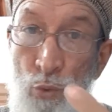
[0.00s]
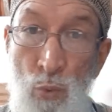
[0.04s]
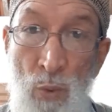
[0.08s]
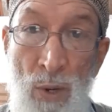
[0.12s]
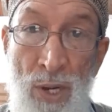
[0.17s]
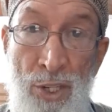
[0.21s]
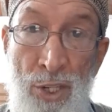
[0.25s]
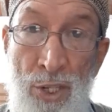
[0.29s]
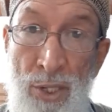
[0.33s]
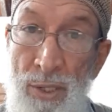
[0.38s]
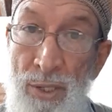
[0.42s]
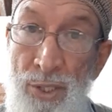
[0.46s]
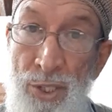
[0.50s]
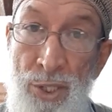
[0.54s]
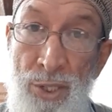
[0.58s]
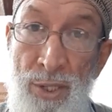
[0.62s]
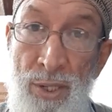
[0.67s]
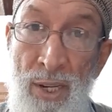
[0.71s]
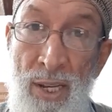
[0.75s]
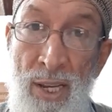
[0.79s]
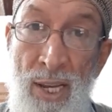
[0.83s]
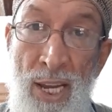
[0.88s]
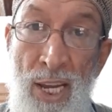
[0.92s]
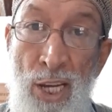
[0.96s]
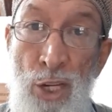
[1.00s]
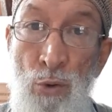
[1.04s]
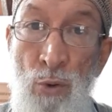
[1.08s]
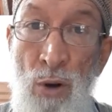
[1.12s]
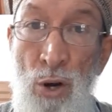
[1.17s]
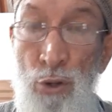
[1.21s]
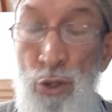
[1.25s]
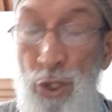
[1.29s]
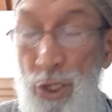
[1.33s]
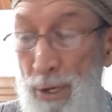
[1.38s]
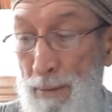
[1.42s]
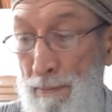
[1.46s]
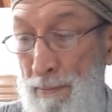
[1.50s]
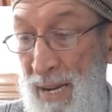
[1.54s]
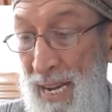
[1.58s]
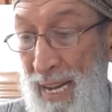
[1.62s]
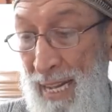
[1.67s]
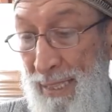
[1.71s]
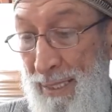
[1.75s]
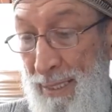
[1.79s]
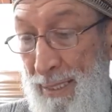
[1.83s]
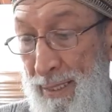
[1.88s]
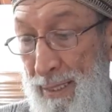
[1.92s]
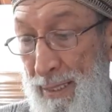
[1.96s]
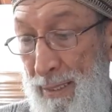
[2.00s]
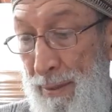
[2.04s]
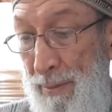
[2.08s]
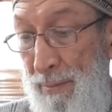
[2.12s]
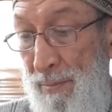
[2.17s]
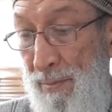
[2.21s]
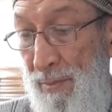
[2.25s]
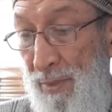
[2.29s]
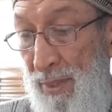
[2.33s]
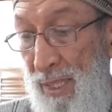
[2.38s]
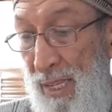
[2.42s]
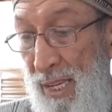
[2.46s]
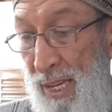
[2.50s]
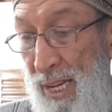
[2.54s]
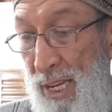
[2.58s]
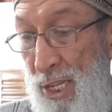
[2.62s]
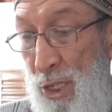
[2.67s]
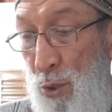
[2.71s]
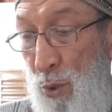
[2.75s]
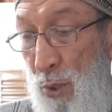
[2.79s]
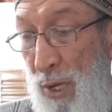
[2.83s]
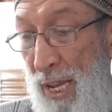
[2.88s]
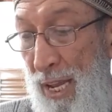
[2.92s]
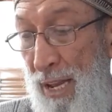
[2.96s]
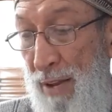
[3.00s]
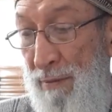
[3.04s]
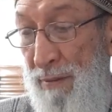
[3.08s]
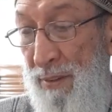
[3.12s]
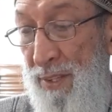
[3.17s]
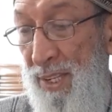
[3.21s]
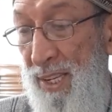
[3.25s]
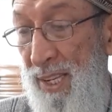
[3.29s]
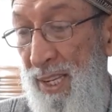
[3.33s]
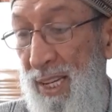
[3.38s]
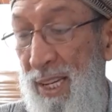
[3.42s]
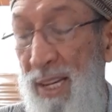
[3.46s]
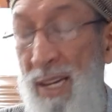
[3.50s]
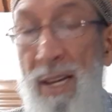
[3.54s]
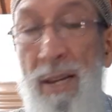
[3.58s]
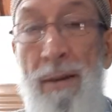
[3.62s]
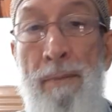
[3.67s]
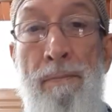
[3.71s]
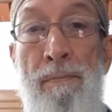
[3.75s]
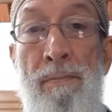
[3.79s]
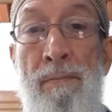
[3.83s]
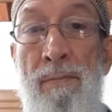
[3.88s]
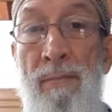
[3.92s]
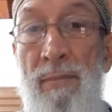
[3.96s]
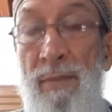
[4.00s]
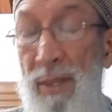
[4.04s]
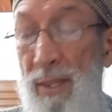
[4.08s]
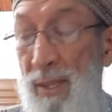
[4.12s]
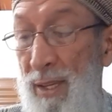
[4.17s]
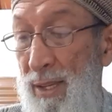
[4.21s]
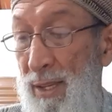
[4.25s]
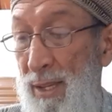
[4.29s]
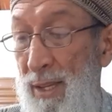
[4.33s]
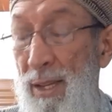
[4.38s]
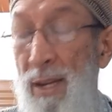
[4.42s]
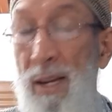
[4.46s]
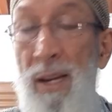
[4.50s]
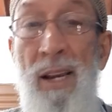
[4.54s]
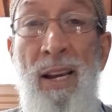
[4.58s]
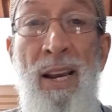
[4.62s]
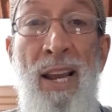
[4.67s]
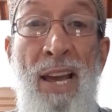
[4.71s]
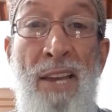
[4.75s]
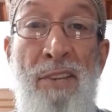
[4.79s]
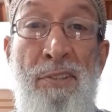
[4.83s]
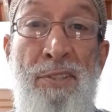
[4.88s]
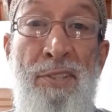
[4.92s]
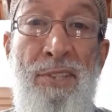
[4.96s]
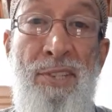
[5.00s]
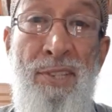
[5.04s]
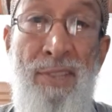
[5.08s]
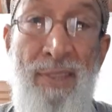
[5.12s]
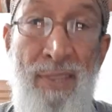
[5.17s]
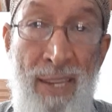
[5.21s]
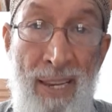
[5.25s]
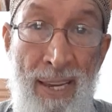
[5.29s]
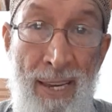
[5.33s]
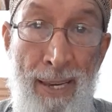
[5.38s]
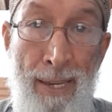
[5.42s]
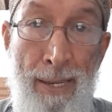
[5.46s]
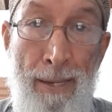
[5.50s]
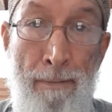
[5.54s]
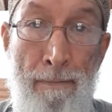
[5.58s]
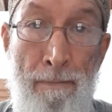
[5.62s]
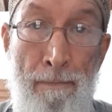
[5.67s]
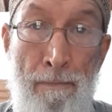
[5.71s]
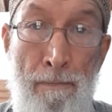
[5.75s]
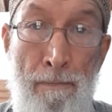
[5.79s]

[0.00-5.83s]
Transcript: one annual Shabbat. And you have the last day